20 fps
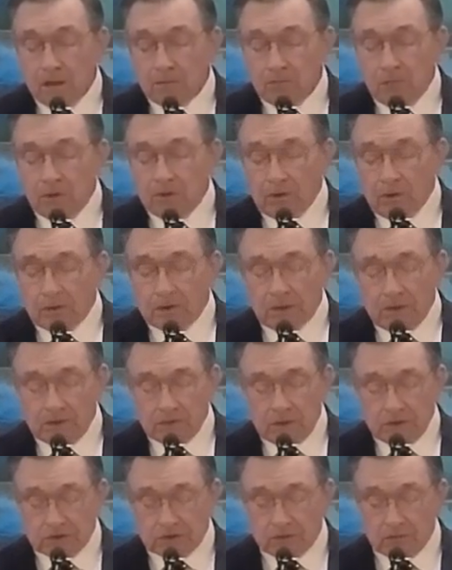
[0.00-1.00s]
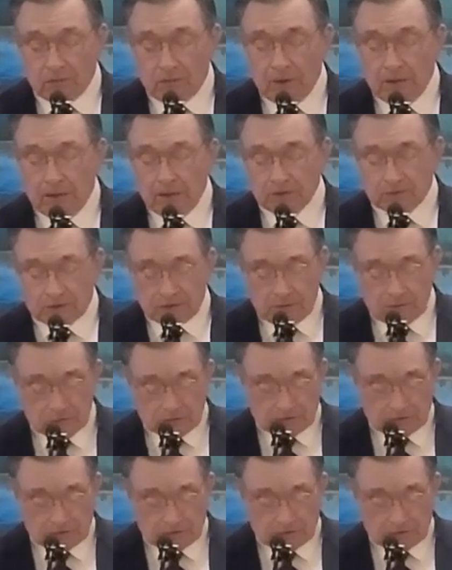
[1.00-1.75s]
But look at this grace in